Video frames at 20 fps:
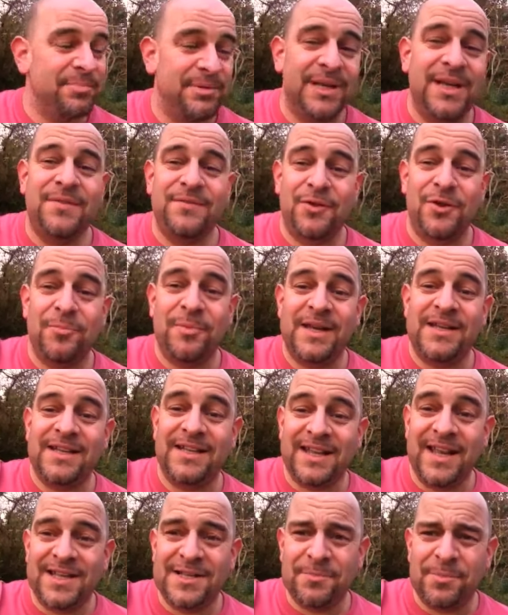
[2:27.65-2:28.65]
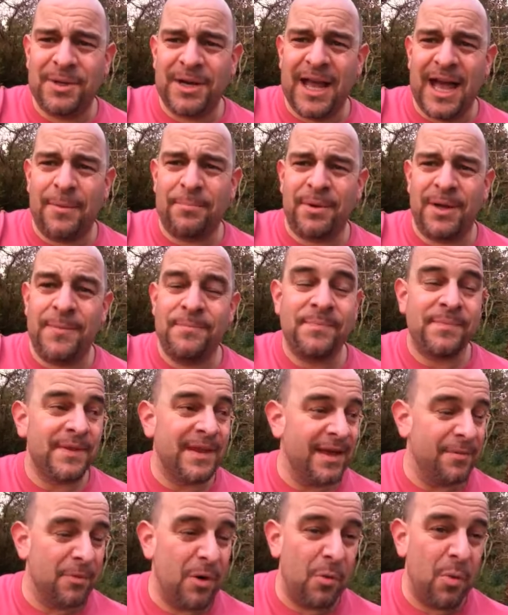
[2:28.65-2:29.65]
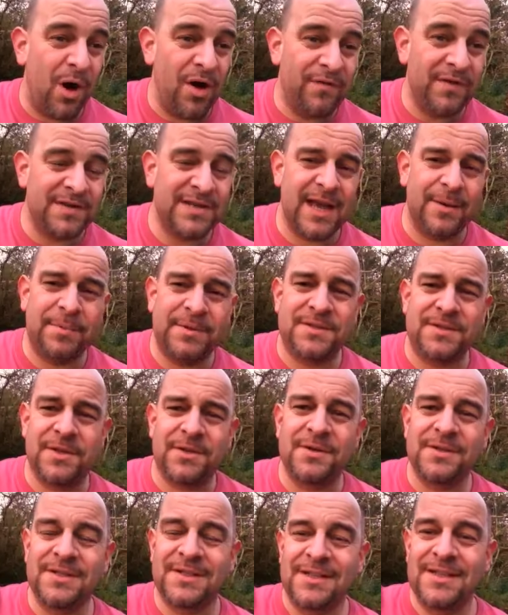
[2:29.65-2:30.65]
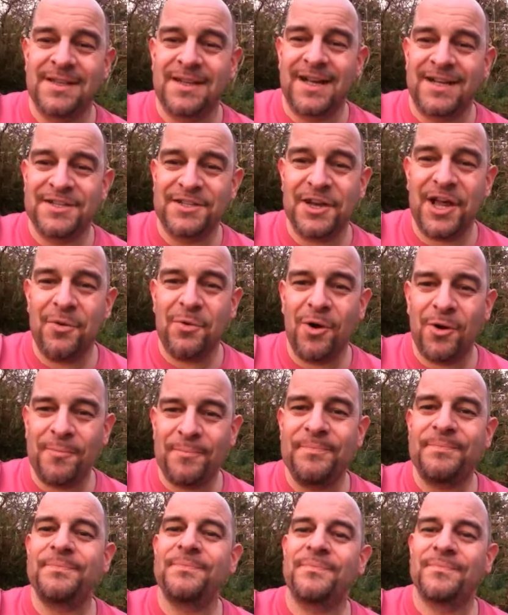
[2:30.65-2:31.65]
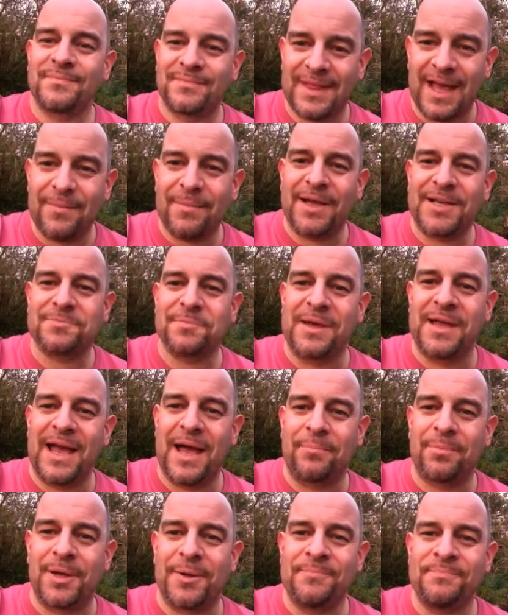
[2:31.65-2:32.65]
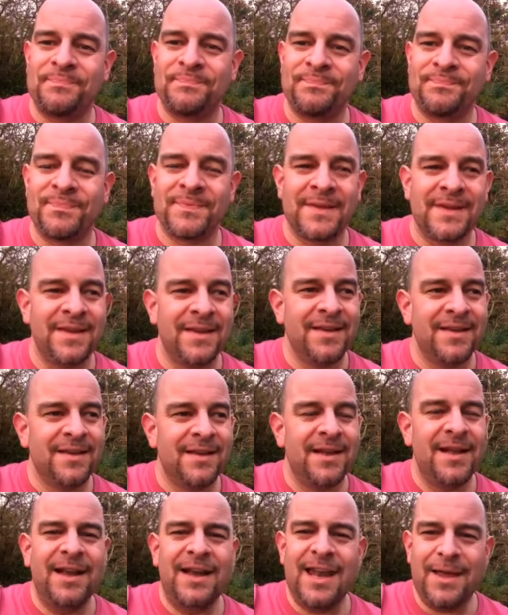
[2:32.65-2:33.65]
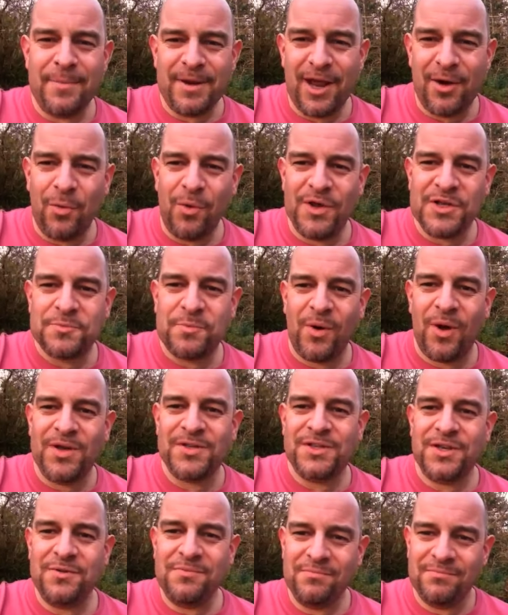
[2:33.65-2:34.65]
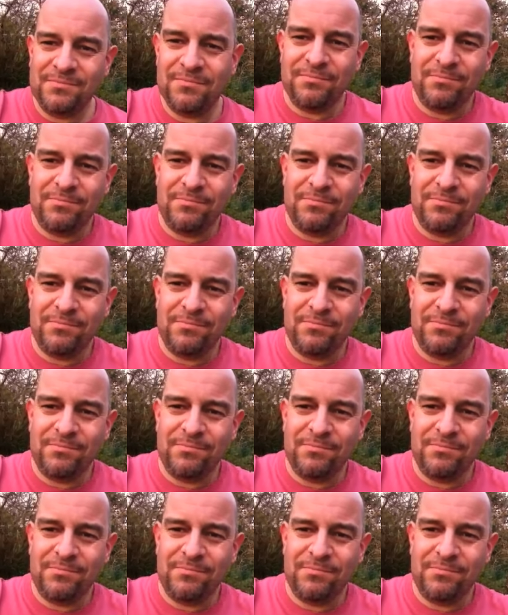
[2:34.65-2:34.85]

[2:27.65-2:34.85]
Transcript: Believe you and me, the kid's pretty happy, and my wife is happy too. And you know what? That makes me happy. Let me know what inspires you.